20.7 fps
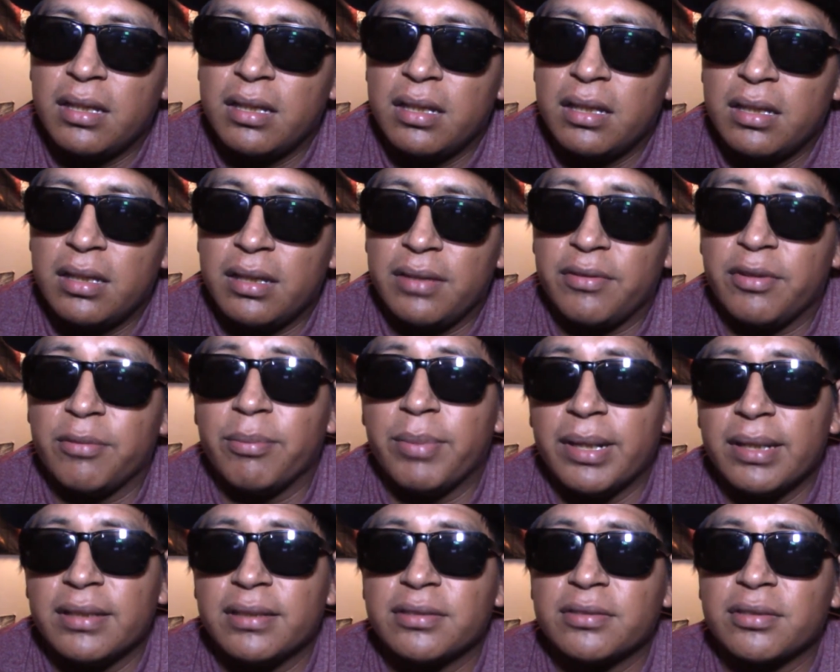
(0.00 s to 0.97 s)
if you're
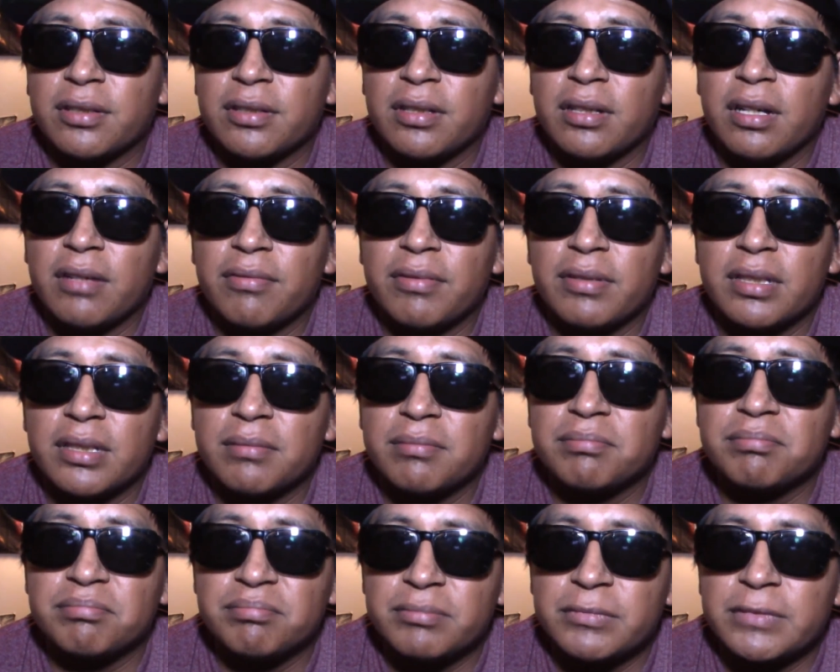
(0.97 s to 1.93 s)
barely starting off with them,
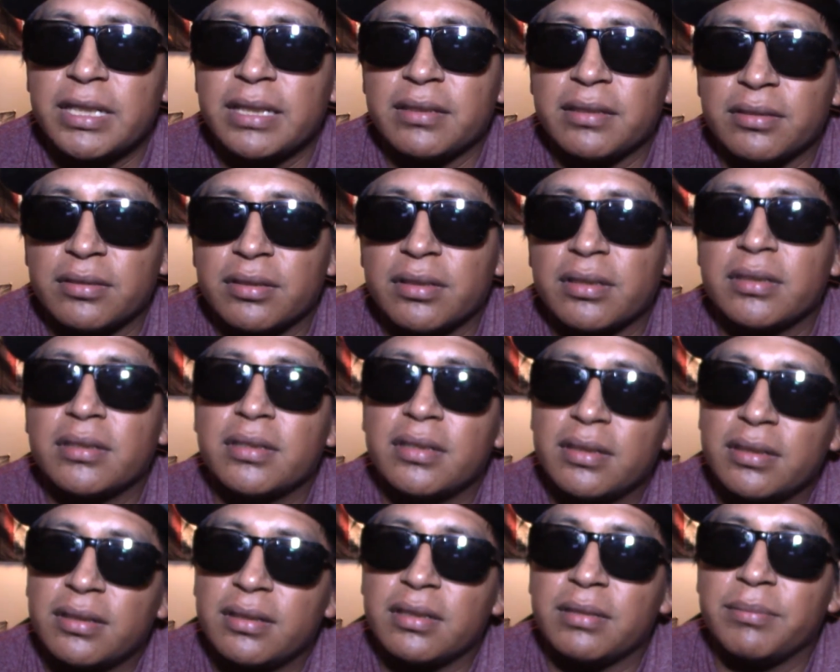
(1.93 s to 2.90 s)
chances are
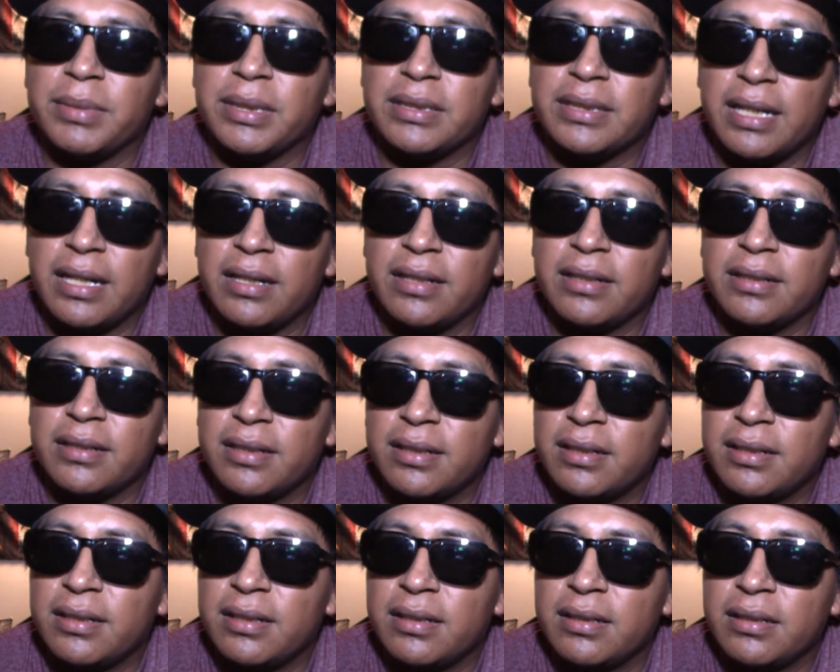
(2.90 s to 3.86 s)
you're gonna be tired,
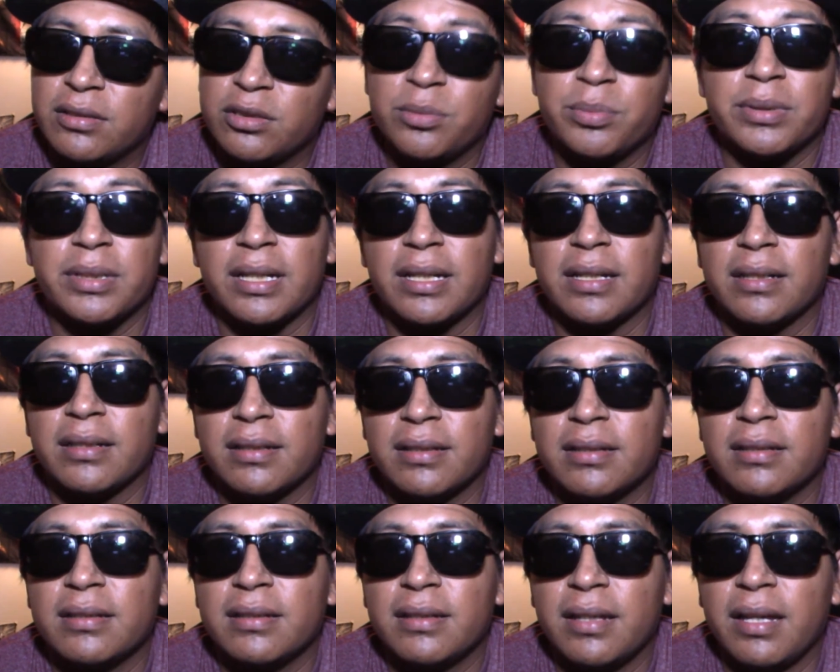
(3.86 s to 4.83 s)
super tired
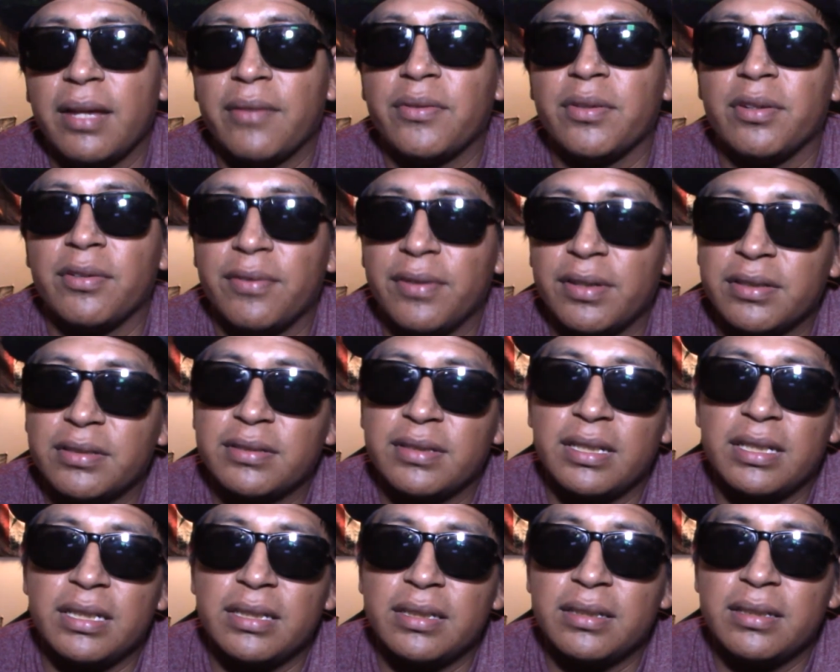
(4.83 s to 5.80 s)
after your first
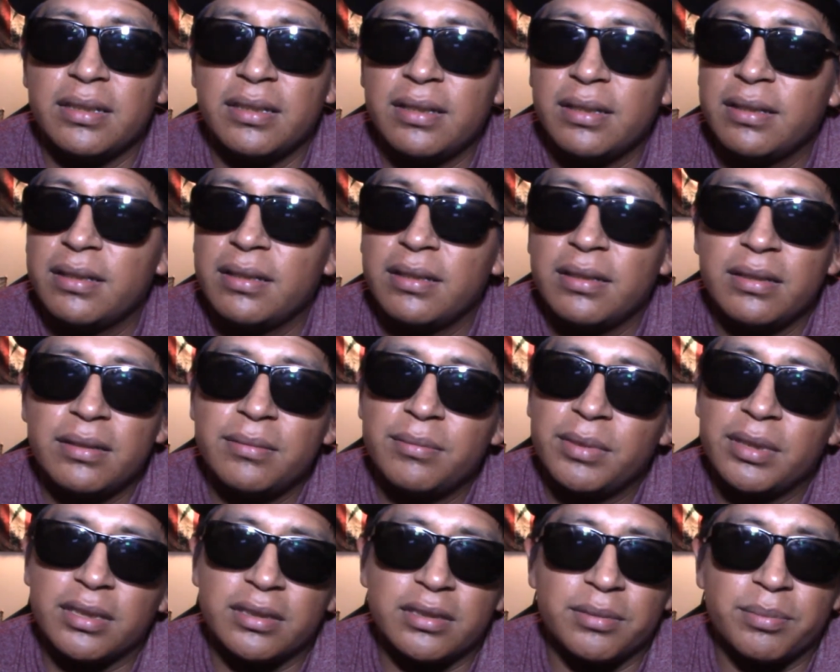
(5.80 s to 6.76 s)
day,
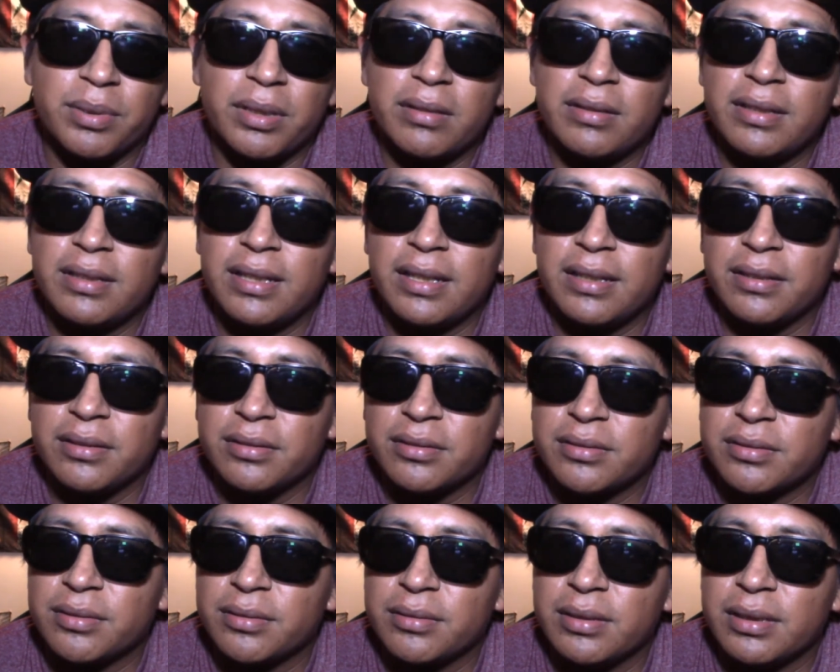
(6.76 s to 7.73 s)
because you're probably not used
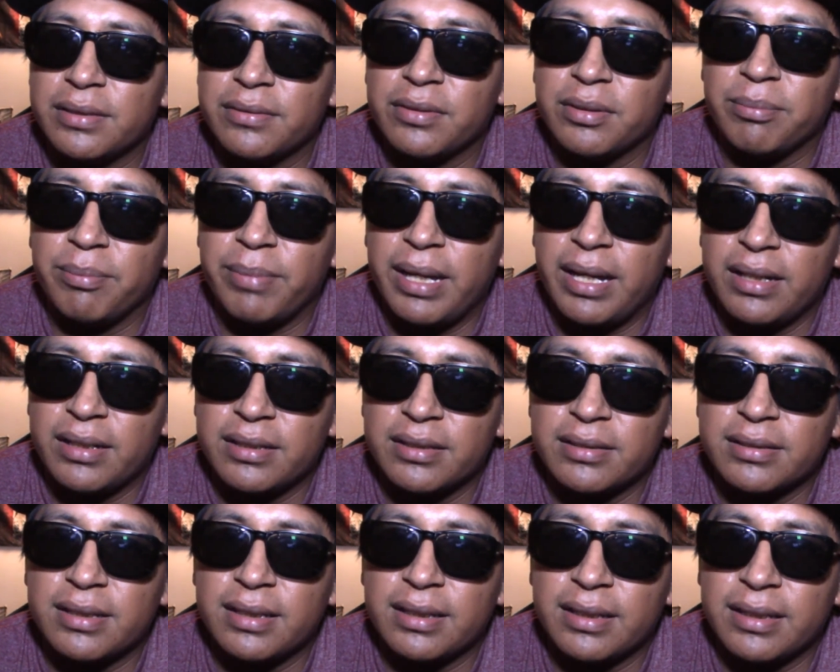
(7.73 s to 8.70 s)
to delivering
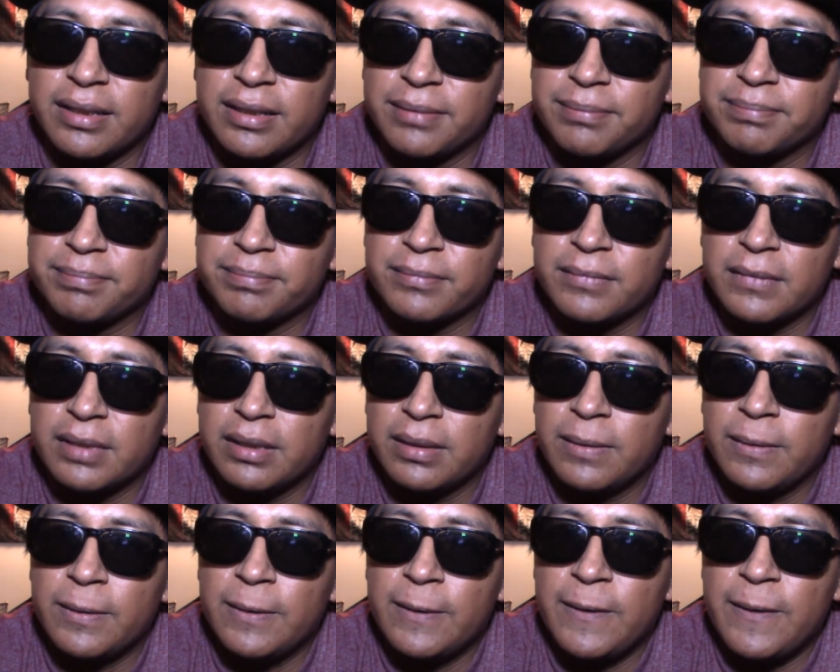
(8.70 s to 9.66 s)
packages like that.
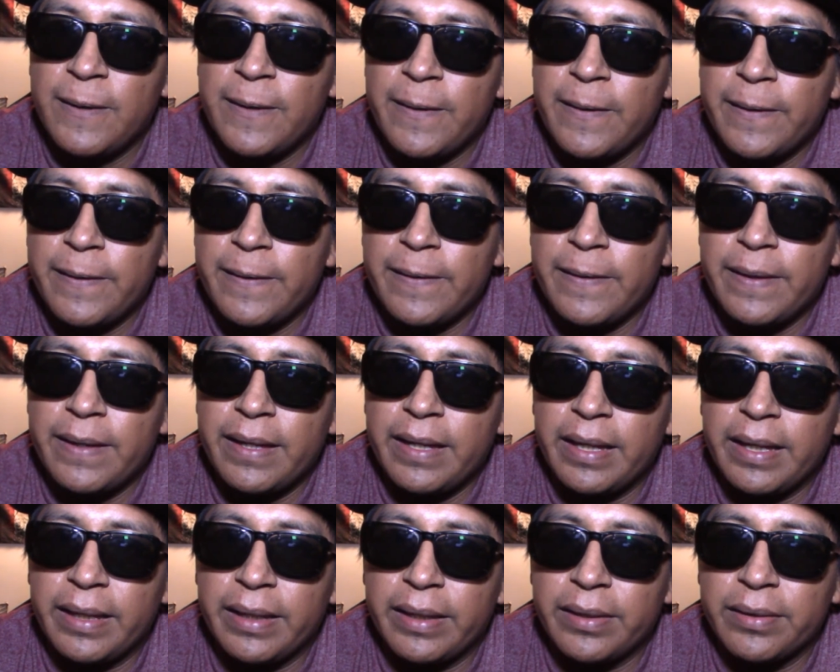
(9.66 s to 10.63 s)

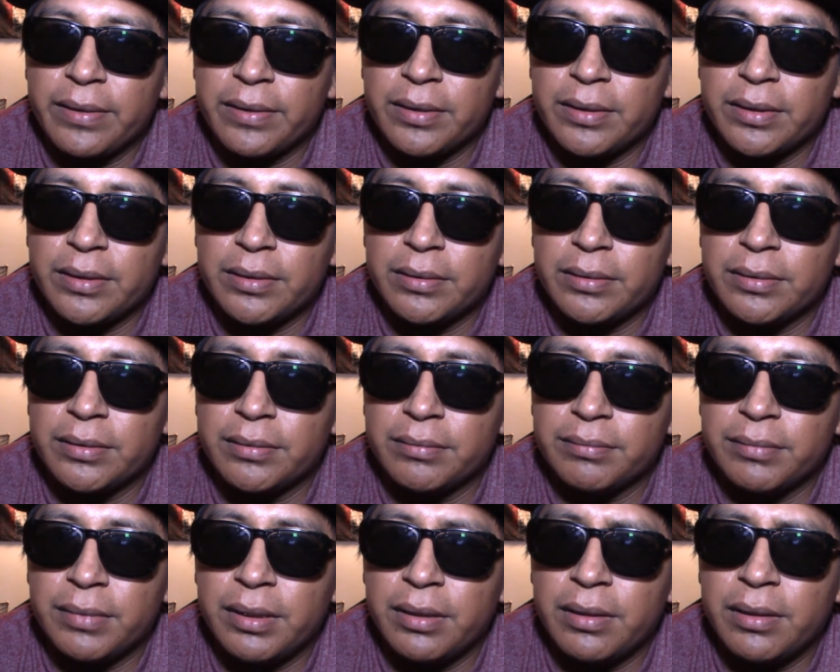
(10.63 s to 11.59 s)
And
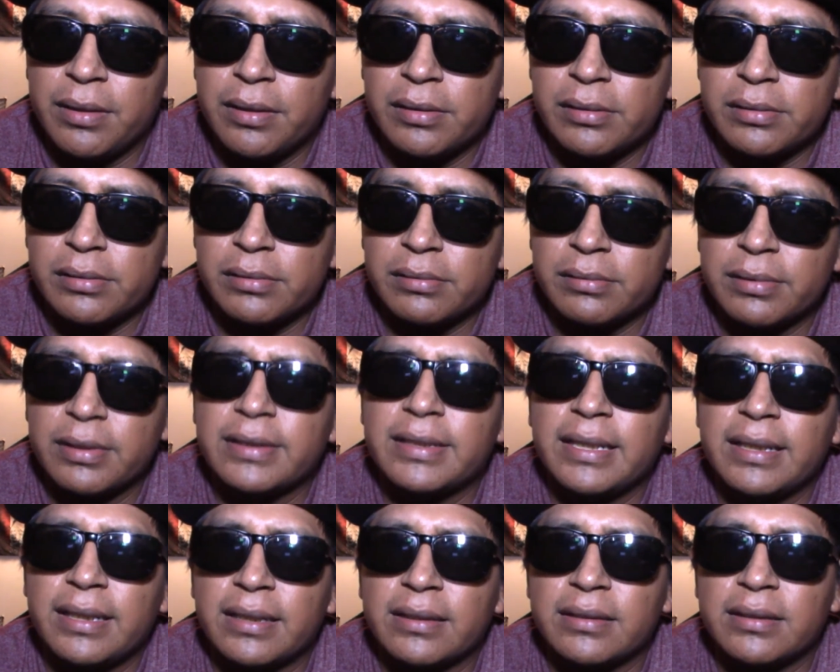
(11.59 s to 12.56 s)
well, I
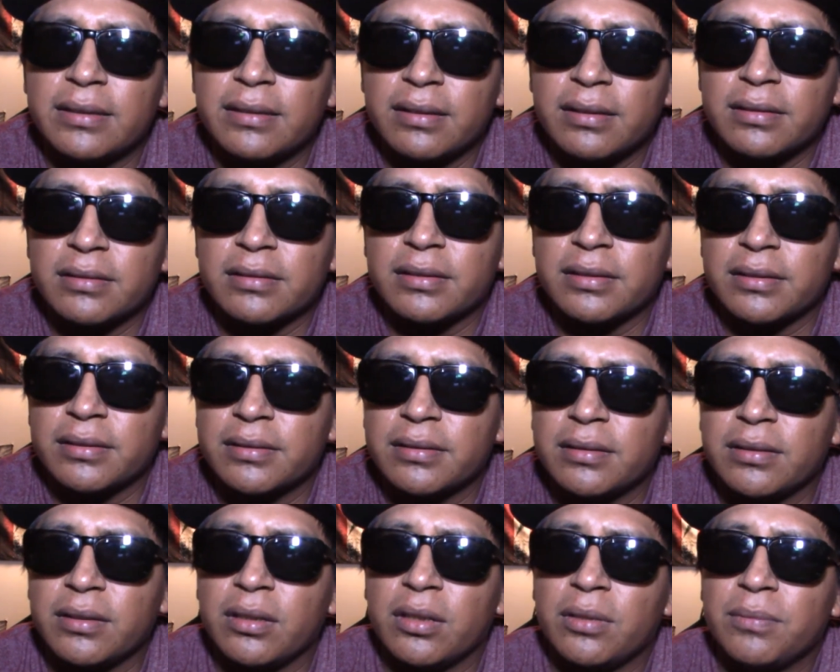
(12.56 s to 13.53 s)
think that's it, honestly.
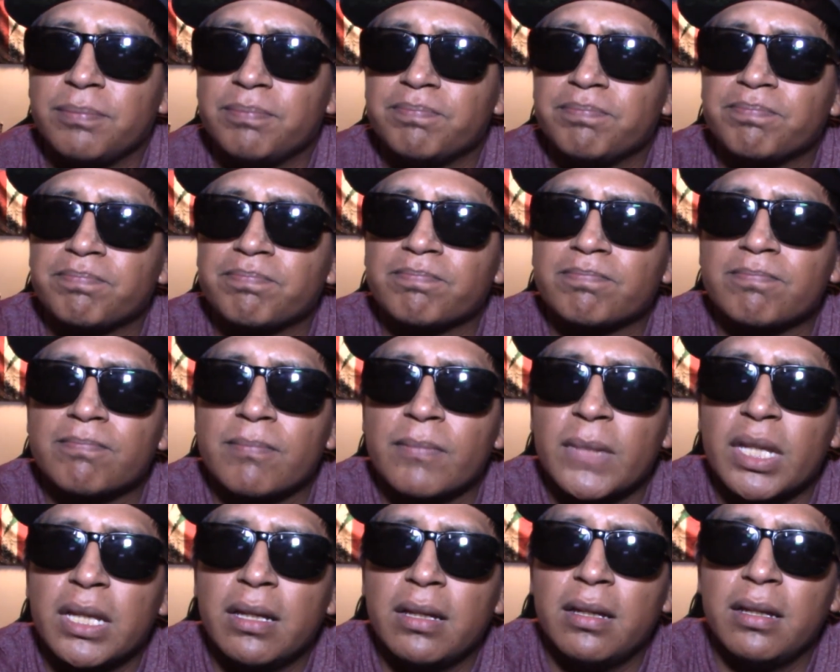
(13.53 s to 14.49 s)
I
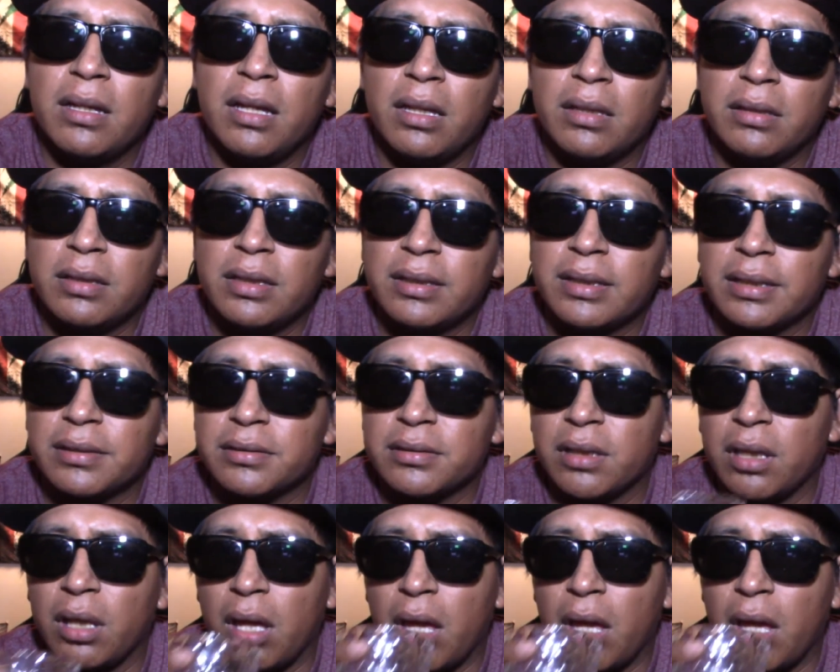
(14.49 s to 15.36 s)
think that's it.